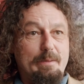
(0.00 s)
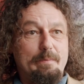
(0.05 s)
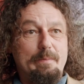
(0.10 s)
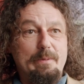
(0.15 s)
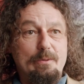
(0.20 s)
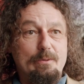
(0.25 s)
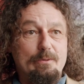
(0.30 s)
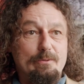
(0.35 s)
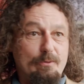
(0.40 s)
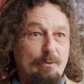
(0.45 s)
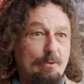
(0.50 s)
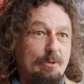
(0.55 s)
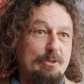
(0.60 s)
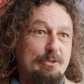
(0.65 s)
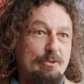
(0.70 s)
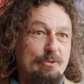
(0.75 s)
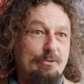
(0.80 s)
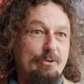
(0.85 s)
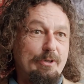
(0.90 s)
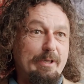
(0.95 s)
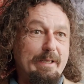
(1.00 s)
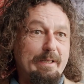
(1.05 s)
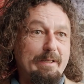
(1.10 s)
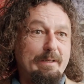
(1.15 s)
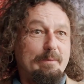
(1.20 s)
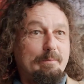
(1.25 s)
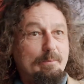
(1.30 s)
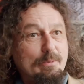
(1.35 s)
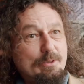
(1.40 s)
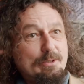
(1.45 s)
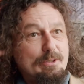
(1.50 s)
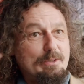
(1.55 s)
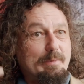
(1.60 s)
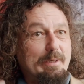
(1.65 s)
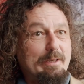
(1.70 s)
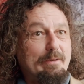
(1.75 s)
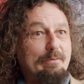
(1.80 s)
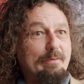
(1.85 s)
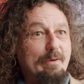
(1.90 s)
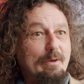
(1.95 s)
the building or on a screen, and put some
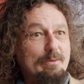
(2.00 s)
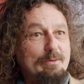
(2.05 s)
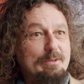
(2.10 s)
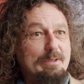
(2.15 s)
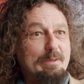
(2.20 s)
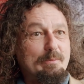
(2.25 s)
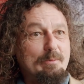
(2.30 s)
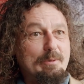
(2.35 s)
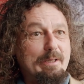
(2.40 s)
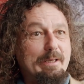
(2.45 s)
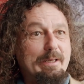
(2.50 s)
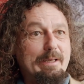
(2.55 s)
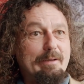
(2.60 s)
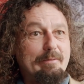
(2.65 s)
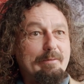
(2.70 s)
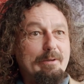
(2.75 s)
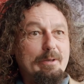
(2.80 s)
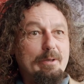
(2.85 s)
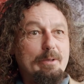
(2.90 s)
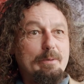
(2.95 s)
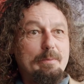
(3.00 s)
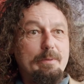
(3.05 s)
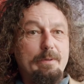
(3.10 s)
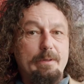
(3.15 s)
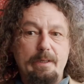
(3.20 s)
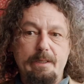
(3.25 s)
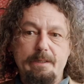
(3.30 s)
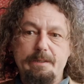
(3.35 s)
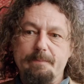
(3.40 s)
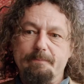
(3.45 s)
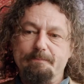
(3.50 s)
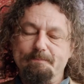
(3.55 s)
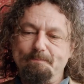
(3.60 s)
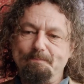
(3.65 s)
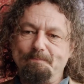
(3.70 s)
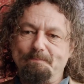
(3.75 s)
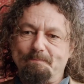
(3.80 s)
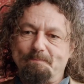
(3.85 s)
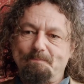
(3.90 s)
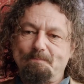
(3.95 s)
earphones in with a hearing loop and things.
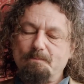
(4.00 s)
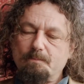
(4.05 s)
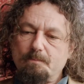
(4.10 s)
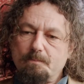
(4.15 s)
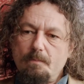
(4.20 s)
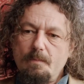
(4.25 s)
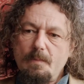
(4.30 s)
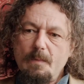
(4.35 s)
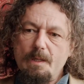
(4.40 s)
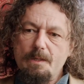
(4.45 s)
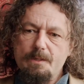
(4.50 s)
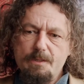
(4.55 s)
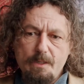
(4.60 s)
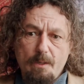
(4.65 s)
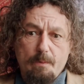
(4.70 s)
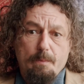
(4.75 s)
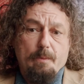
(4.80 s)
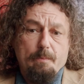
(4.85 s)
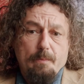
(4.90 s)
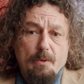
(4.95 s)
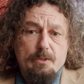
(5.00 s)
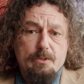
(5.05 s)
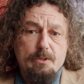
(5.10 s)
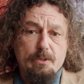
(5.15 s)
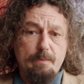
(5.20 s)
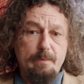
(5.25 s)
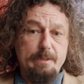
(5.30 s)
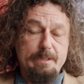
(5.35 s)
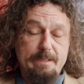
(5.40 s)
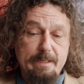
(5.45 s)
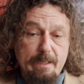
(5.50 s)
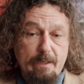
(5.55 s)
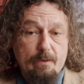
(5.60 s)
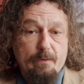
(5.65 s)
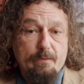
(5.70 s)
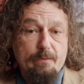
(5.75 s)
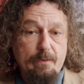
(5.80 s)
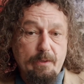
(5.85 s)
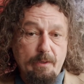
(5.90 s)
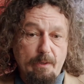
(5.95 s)
So, but Boscombe
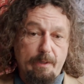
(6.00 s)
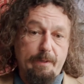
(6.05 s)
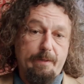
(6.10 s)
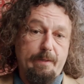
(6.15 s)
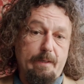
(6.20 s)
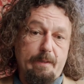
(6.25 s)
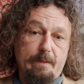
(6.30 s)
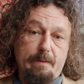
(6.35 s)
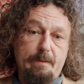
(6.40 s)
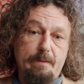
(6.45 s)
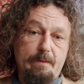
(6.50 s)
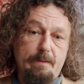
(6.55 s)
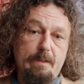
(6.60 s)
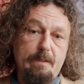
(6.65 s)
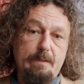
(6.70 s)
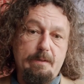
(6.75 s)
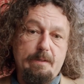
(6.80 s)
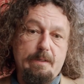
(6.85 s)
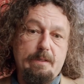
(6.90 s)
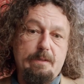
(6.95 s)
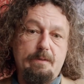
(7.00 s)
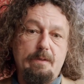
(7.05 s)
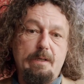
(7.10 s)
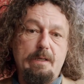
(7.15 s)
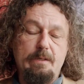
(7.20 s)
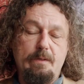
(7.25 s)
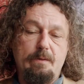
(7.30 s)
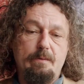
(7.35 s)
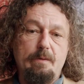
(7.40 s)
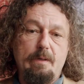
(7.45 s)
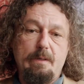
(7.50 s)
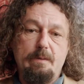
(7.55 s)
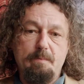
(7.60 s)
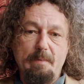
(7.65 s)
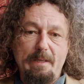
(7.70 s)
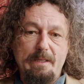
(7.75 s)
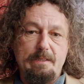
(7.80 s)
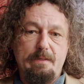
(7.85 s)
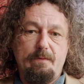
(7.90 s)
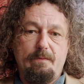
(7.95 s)
itself, you know, I think is a
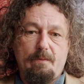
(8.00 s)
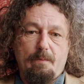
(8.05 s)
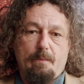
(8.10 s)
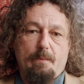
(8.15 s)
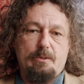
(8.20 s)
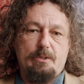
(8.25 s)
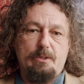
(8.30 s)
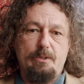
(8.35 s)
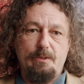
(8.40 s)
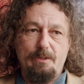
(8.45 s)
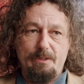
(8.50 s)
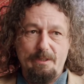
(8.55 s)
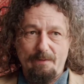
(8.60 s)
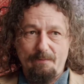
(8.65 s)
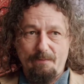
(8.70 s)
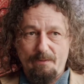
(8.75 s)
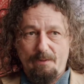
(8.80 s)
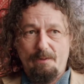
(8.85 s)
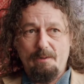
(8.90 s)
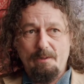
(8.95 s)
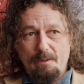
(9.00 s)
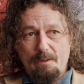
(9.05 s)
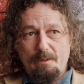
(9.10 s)
massive opportunity for,